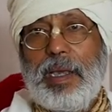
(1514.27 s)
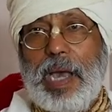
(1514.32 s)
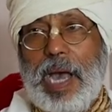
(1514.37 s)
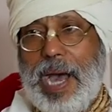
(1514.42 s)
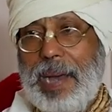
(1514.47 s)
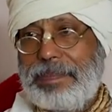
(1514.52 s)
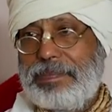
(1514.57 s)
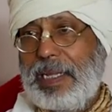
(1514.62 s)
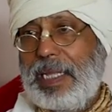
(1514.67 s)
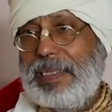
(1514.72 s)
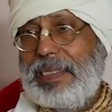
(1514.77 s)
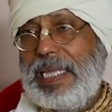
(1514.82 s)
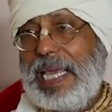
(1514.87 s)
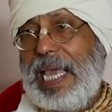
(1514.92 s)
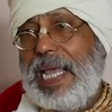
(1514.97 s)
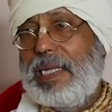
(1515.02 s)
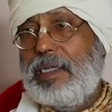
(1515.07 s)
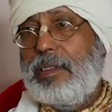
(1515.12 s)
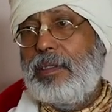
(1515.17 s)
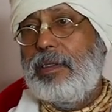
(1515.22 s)
After
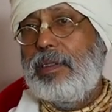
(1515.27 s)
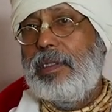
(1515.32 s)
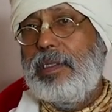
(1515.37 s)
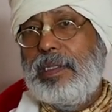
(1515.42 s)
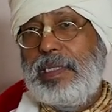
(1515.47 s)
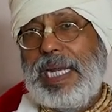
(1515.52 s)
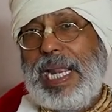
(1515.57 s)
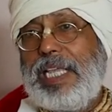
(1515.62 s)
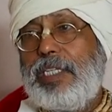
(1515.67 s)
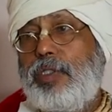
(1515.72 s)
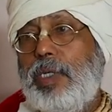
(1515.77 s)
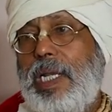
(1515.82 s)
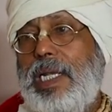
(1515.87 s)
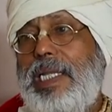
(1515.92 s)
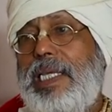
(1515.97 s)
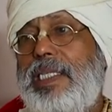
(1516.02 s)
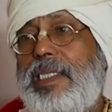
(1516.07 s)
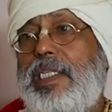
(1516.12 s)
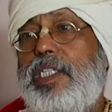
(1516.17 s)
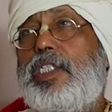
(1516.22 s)
that,
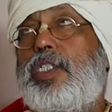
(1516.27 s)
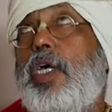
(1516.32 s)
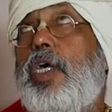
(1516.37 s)
gradually this